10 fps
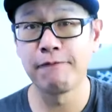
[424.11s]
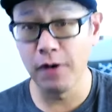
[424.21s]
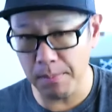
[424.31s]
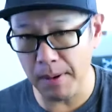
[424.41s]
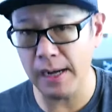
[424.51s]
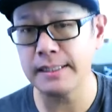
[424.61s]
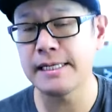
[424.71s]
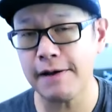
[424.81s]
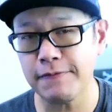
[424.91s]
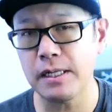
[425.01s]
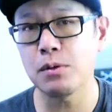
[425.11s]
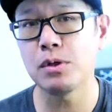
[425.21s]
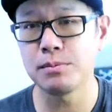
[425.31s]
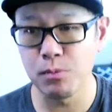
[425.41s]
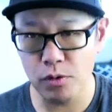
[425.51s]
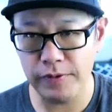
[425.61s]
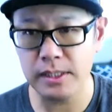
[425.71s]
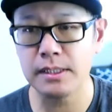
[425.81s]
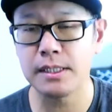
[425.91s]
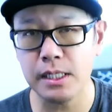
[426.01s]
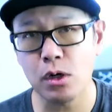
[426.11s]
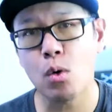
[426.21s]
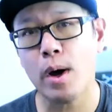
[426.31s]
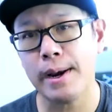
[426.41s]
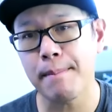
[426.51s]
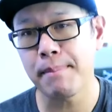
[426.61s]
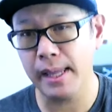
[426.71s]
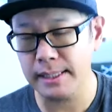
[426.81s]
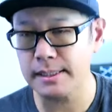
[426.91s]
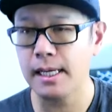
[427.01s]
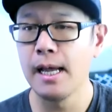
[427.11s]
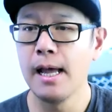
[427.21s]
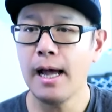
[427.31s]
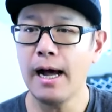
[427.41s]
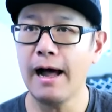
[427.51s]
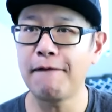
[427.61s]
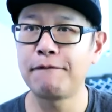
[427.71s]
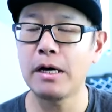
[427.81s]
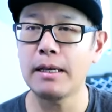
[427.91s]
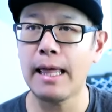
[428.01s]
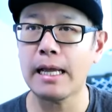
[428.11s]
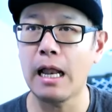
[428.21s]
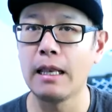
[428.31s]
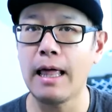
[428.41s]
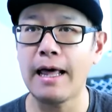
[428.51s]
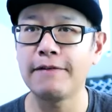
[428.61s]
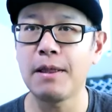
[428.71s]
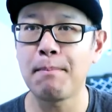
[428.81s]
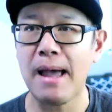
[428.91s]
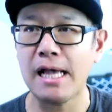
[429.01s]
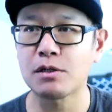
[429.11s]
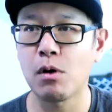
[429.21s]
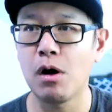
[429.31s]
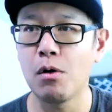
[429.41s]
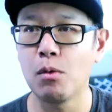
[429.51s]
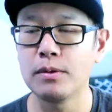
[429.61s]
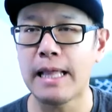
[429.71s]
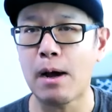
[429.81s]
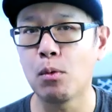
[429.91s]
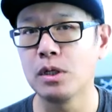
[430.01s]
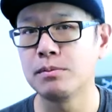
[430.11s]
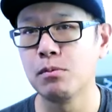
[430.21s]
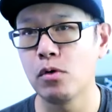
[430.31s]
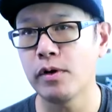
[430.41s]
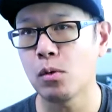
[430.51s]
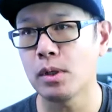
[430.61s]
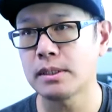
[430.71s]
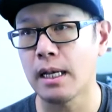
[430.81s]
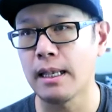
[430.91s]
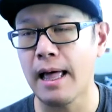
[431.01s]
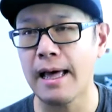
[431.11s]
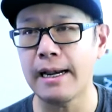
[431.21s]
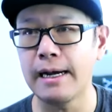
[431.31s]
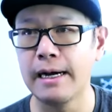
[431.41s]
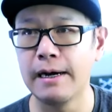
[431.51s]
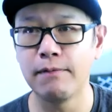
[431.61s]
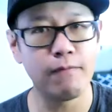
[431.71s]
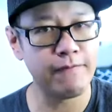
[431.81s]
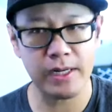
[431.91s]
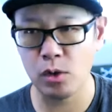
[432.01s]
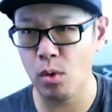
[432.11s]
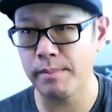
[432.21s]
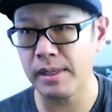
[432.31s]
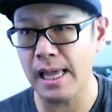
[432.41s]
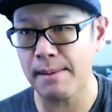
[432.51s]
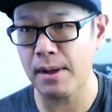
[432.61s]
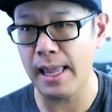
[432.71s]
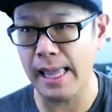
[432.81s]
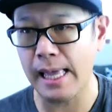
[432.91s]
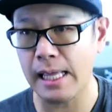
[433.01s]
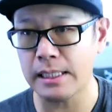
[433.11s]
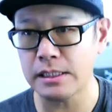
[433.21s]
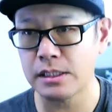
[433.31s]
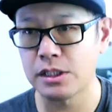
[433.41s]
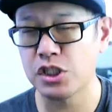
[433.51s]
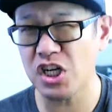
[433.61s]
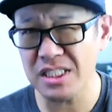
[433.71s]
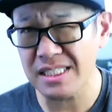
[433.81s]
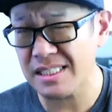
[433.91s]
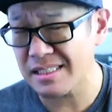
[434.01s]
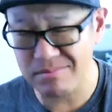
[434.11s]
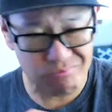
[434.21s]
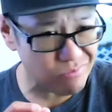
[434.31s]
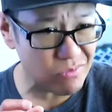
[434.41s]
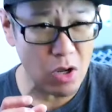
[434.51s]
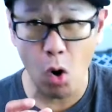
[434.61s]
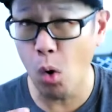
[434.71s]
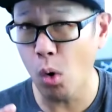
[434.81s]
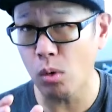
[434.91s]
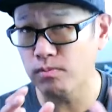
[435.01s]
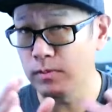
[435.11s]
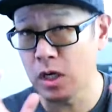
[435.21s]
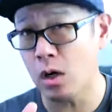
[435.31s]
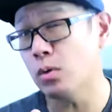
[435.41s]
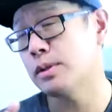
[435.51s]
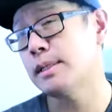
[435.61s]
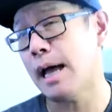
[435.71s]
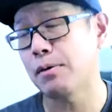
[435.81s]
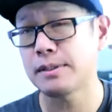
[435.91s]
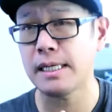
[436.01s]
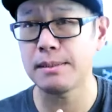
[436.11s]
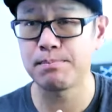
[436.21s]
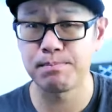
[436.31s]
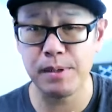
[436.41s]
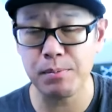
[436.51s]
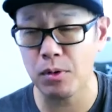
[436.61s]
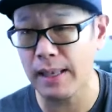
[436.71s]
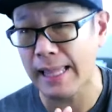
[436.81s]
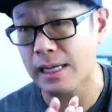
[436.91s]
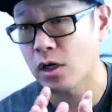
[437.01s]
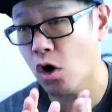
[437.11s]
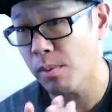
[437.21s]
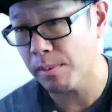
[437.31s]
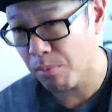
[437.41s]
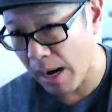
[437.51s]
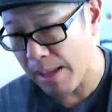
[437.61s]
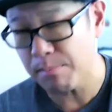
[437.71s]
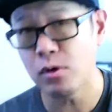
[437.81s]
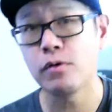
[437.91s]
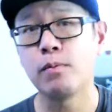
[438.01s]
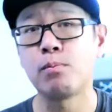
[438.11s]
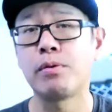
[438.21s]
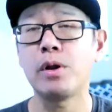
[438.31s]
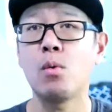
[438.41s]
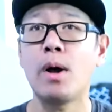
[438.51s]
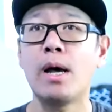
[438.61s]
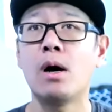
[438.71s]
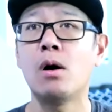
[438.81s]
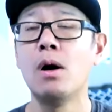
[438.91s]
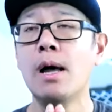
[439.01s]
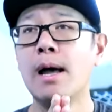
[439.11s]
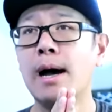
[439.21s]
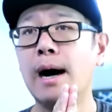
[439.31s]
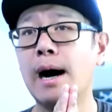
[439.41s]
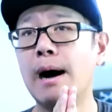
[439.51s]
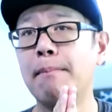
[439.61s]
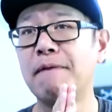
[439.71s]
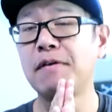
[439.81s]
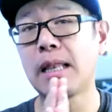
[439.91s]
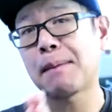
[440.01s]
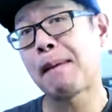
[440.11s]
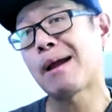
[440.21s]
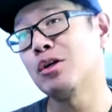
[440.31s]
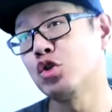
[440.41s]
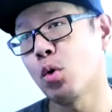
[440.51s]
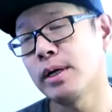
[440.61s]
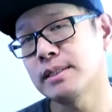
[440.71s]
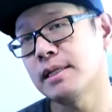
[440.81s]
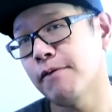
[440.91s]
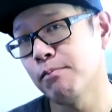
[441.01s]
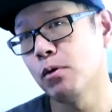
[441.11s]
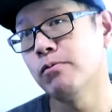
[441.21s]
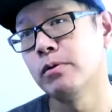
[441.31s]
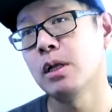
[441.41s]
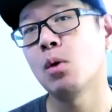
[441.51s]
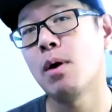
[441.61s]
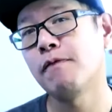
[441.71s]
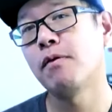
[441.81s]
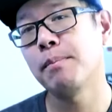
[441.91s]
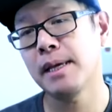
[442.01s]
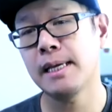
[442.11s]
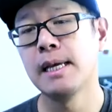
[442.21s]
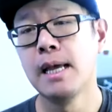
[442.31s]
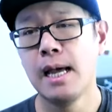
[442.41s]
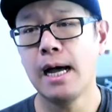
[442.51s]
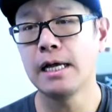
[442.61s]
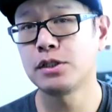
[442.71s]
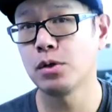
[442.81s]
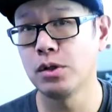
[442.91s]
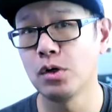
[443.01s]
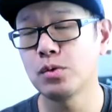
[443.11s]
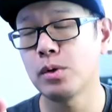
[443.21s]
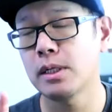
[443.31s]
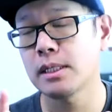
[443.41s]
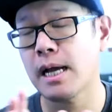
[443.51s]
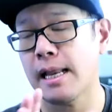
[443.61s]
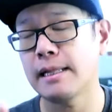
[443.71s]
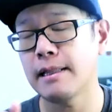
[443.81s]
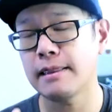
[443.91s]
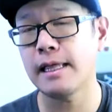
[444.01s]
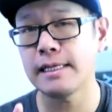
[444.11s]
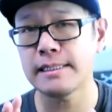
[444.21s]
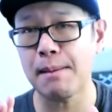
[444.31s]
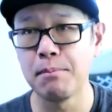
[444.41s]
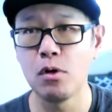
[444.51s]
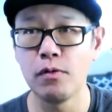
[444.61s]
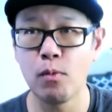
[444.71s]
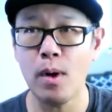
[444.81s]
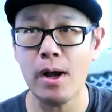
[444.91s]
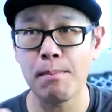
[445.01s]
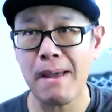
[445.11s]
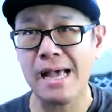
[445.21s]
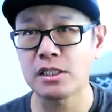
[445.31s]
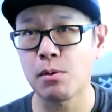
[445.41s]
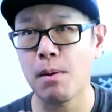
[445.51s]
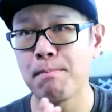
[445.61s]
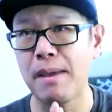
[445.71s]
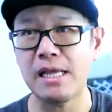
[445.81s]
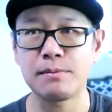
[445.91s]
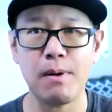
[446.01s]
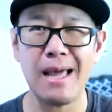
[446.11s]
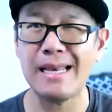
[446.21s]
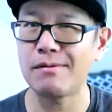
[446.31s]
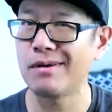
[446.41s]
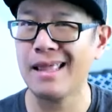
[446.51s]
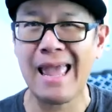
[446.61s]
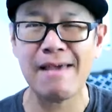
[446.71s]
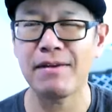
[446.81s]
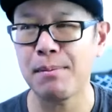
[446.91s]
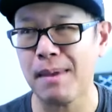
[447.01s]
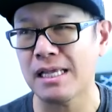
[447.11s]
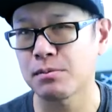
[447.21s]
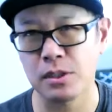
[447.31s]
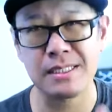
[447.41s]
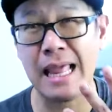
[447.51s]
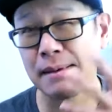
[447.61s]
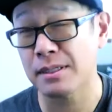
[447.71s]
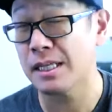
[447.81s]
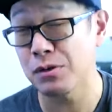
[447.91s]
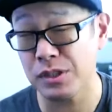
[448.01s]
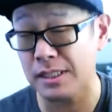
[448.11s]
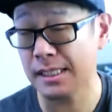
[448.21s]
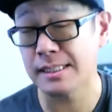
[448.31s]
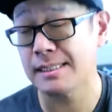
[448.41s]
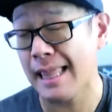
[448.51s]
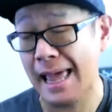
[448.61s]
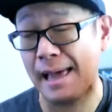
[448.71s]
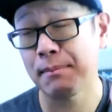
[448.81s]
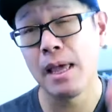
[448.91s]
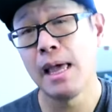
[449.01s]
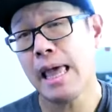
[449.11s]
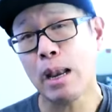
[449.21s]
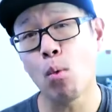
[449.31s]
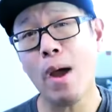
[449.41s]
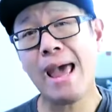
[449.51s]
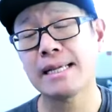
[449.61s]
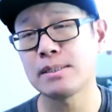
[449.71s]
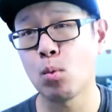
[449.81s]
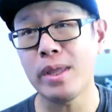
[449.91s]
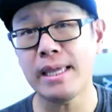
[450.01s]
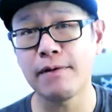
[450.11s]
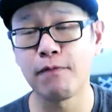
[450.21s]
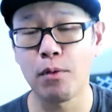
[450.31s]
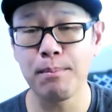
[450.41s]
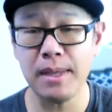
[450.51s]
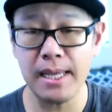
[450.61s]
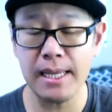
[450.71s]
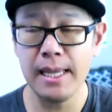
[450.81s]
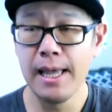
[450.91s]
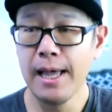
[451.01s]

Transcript: Football definitely was moving still quite a bit. I felt like a lot of the basketball that was moving was a lot of Victor Wembanyama and just old goats. I would say people like Kobe Bryant moved pretty well. I felt like Michael Jordan stuff moved really well for me. So those were the kind of the things that moved well in basketball. Baseball, I didn't really have any baseball slabs, but it was just a slab and wax weekend for me.